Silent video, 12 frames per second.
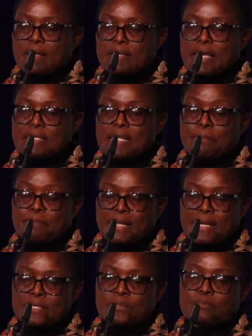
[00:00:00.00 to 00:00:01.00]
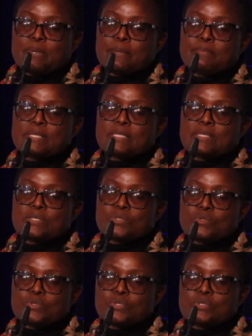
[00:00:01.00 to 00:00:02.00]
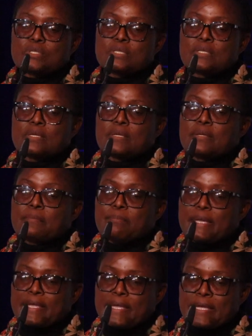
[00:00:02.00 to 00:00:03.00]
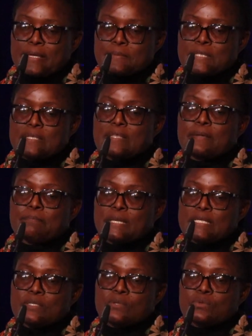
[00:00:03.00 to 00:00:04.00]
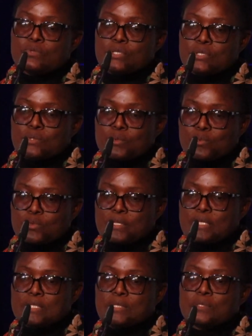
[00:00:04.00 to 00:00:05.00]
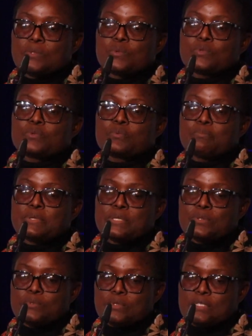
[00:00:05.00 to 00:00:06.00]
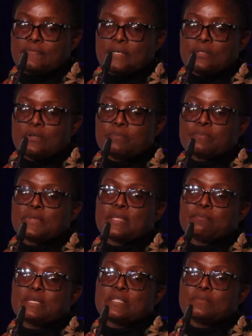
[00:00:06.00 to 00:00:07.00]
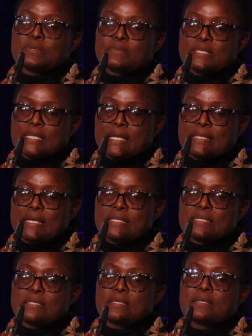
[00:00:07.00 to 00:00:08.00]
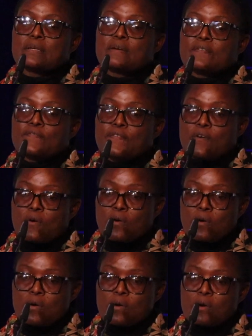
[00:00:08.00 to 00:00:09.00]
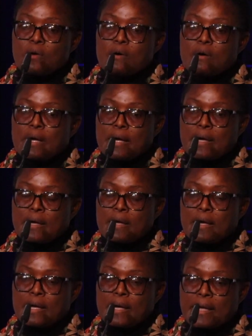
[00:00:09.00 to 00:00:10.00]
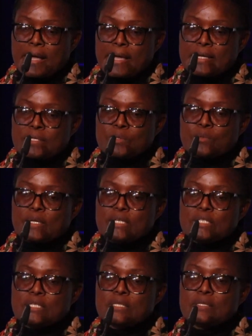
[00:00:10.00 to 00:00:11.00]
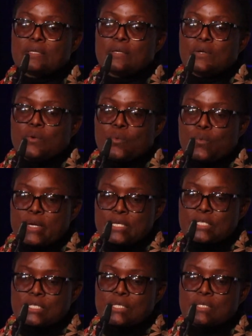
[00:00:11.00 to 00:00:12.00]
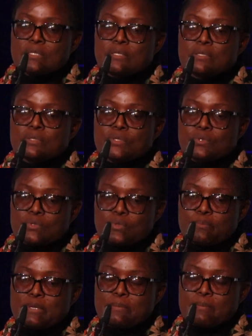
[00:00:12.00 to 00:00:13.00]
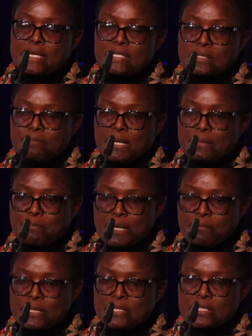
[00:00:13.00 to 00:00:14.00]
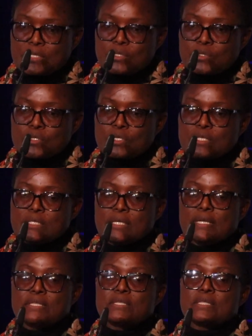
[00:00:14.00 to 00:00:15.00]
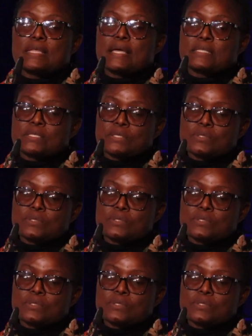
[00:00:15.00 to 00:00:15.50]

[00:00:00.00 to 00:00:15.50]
apply to public institutions, perhaps the best solution to this would be to develop the minimum standards for higher education, which should be met by public institutions, and that